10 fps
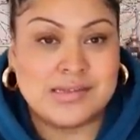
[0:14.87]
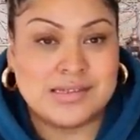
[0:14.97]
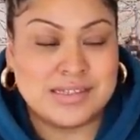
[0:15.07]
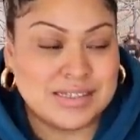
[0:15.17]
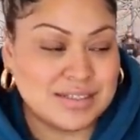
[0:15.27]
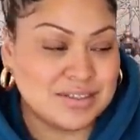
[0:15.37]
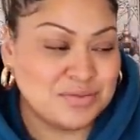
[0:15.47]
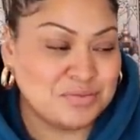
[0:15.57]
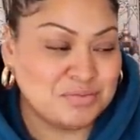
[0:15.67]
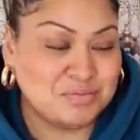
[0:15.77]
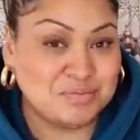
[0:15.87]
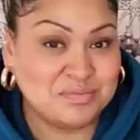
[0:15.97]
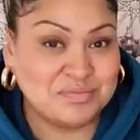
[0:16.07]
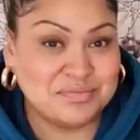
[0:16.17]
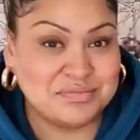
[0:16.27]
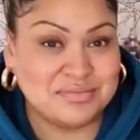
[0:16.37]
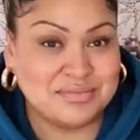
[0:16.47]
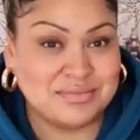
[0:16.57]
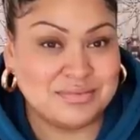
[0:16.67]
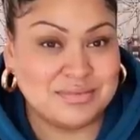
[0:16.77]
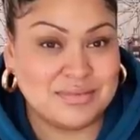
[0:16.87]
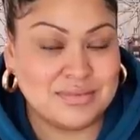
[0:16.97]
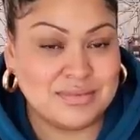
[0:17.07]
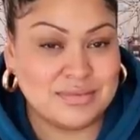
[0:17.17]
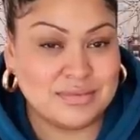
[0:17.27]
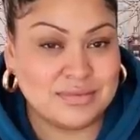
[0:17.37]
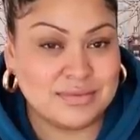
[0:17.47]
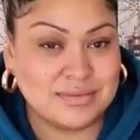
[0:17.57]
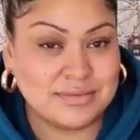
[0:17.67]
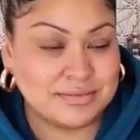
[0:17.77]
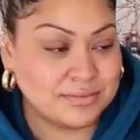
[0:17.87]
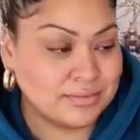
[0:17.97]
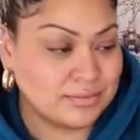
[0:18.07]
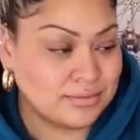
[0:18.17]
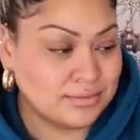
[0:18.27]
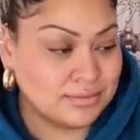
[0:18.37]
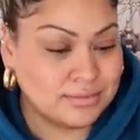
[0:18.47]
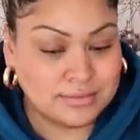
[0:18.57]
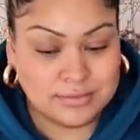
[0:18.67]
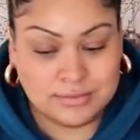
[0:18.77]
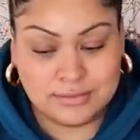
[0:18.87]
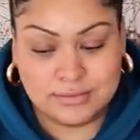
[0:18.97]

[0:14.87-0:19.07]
[no speech]